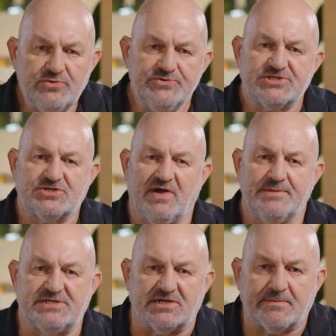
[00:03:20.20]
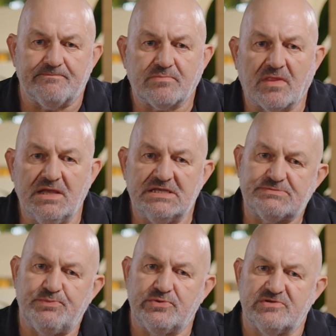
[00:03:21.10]
John describes here
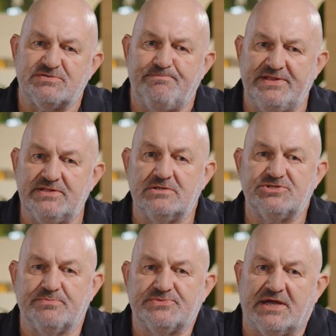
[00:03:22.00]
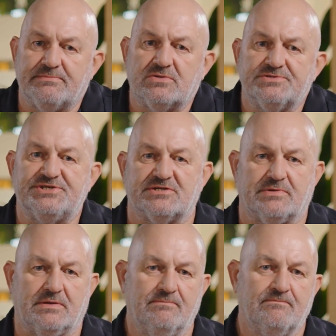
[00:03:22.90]
is worth spending some time
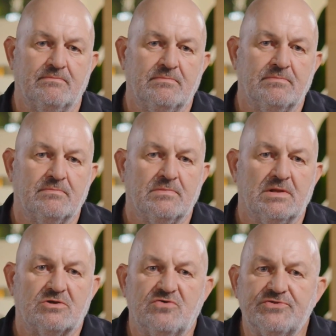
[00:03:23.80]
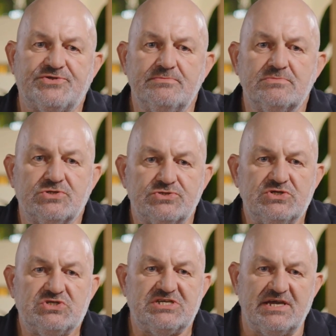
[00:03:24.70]
considering. Quantum
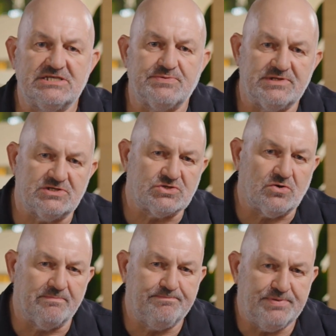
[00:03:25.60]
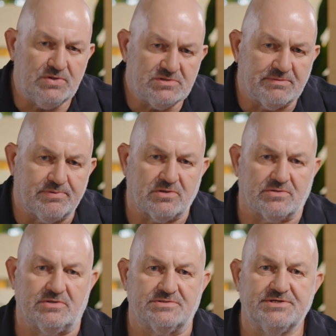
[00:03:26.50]
doesn't change what is computable
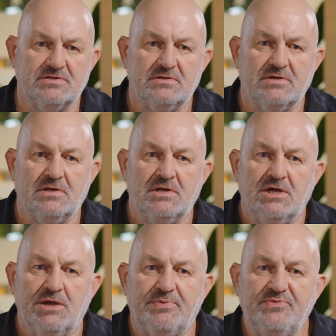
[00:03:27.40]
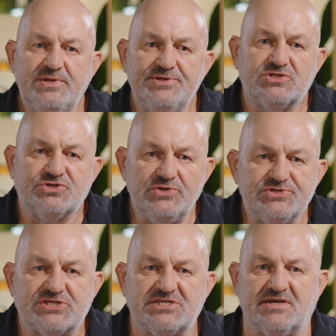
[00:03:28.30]
or not, but what it
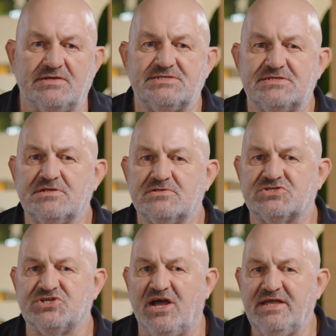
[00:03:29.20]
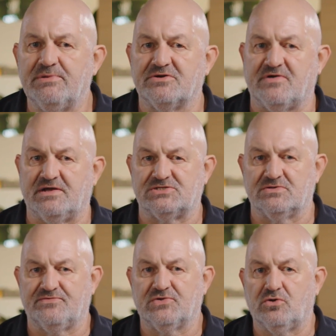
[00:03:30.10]
does change is the time
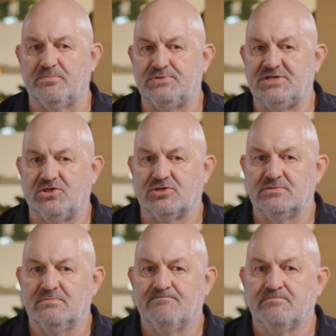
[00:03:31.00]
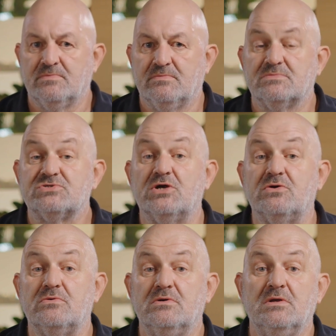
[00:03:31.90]
horizon of the computation.
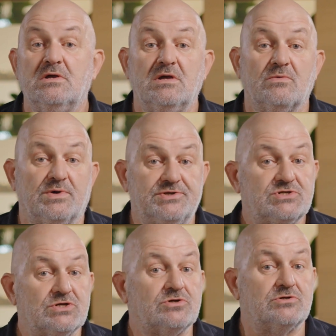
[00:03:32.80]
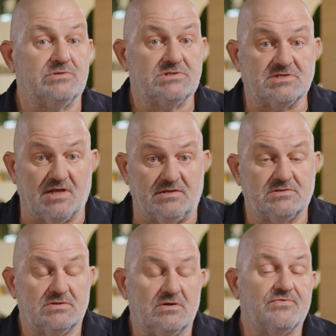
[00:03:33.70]
So, what is the current
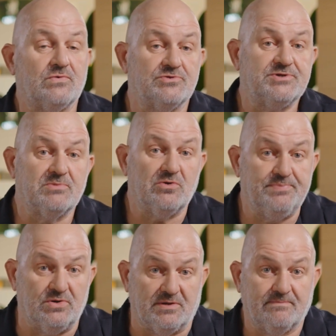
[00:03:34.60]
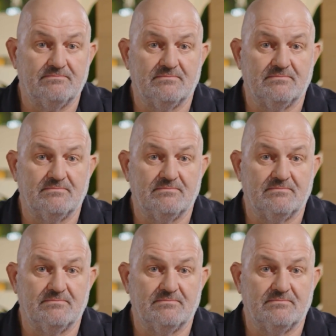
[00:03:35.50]
state of quantum computing?